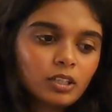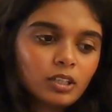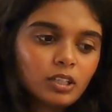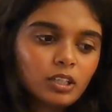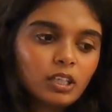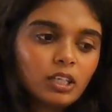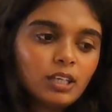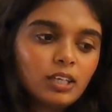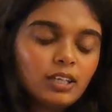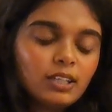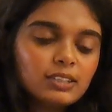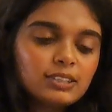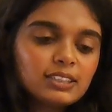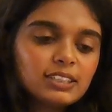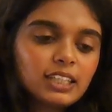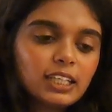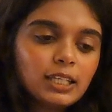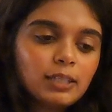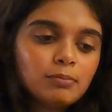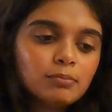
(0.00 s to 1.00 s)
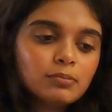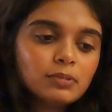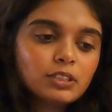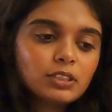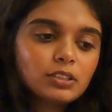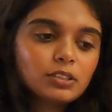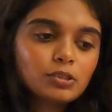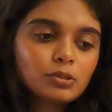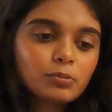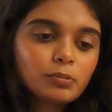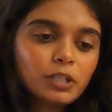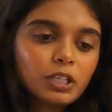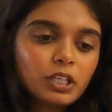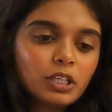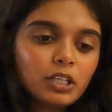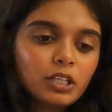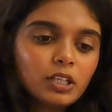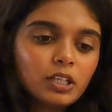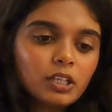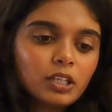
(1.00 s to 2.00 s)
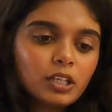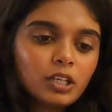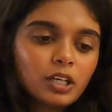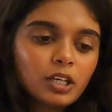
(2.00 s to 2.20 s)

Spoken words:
he seems to be